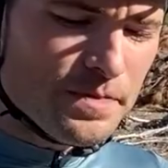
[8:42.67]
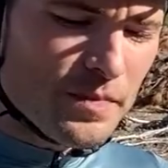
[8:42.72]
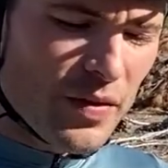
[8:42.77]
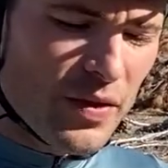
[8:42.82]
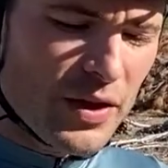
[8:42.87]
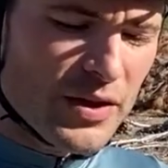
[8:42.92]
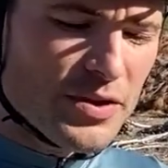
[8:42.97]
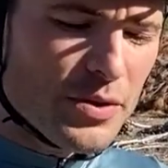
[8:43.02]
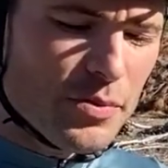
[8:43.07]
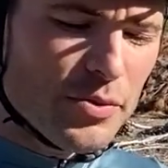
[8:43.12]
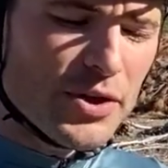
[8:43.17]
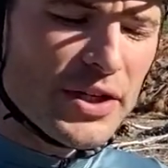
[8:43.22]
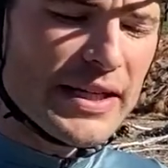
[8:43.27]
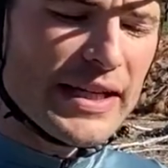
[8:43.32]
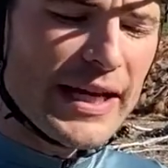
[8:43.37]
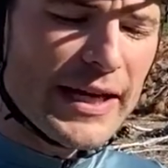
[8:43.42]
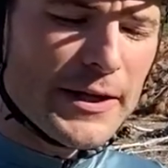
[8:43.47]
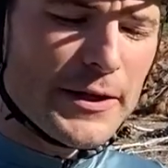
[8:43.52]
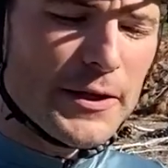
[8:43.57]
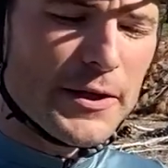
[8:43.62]
These are pretty
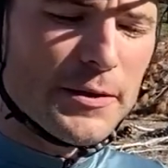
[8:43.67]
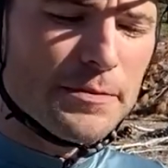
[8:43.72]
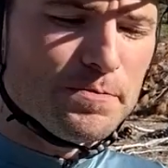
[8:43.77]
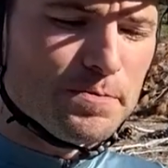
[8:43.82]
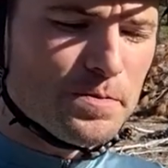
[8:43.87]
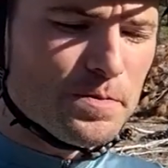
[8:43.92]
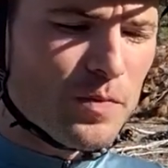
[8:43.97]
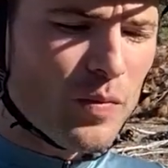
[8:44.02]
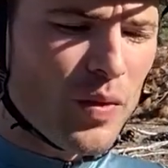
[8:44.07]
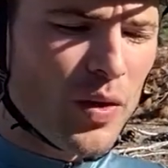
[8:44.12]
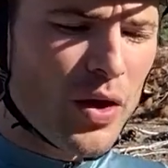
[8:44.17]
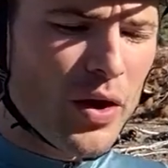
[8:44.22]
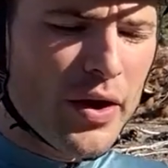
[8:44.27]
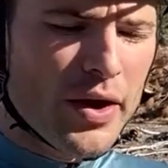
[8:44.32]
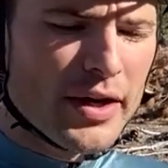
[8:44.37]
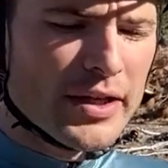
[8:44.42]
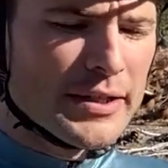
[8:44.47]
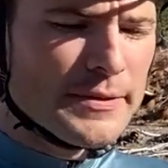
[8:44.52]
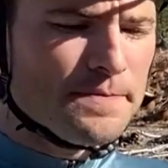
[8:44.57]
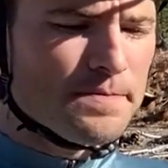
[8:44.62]
dang good.
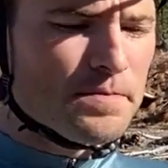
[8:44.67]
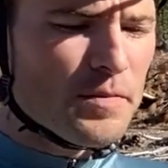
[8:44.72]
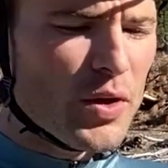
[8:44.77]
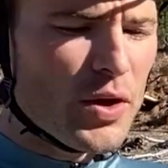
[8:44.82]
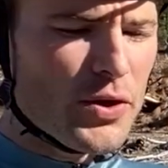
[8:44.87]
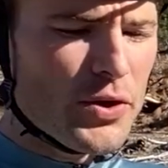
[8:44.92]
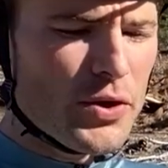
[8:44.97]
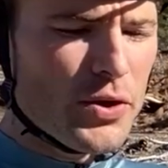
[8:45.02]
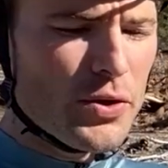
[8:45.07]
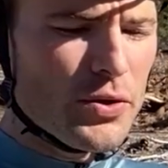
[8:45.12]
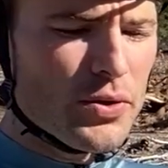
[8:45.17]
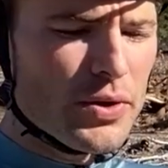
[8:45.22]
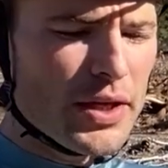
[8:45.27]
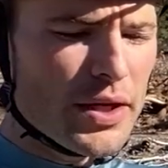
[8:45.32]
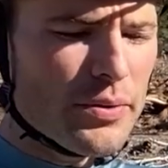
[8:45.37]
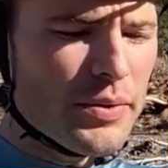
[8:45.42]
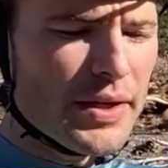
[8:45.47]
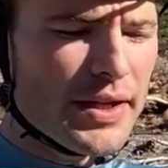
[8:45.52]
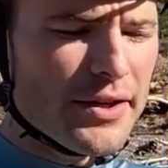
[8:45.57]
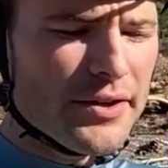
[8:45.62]
Goo
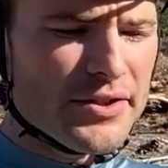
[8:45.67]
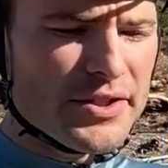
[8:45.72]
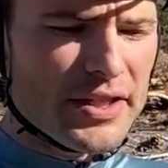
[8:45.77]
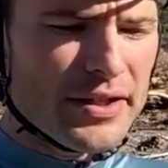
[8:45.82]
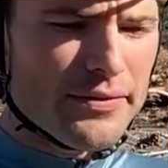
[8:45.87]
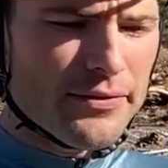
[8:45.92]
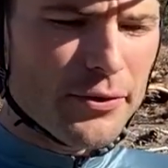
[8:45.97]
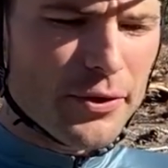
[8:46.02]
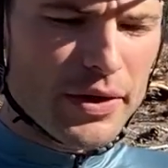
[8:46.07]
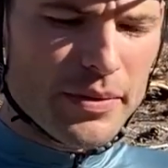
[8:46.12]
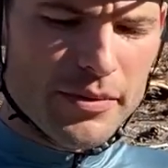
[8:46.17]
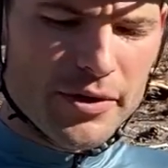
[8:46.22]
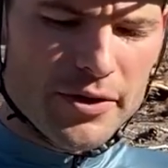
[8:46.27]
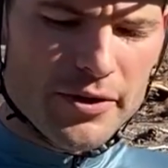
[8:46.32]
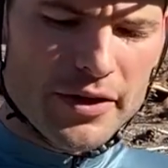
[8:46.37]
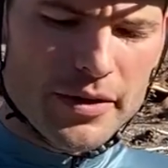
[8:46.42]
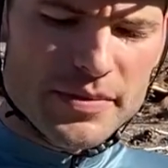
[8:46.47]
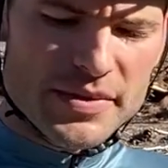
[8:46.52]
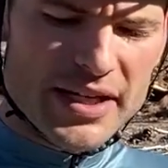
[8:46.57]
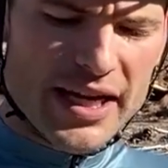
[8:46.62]
liquid energy, 40
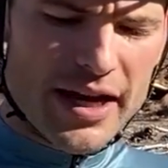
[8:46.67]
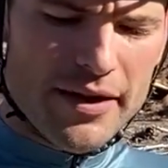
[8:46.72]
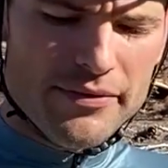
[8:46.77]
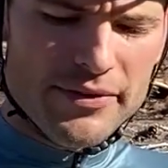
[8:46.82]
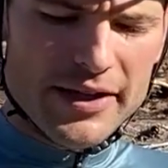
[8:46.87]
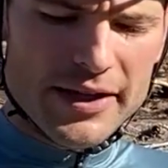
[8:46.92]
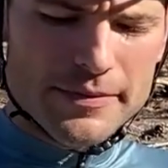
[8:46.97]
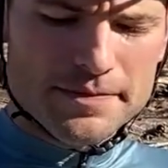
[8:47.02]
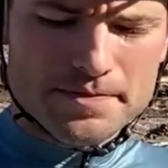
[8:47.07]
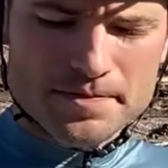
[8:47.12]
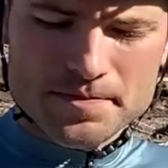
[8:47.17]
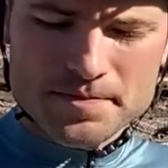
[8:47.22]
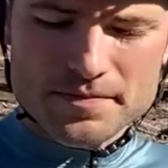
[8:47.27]
milligrams caffeine.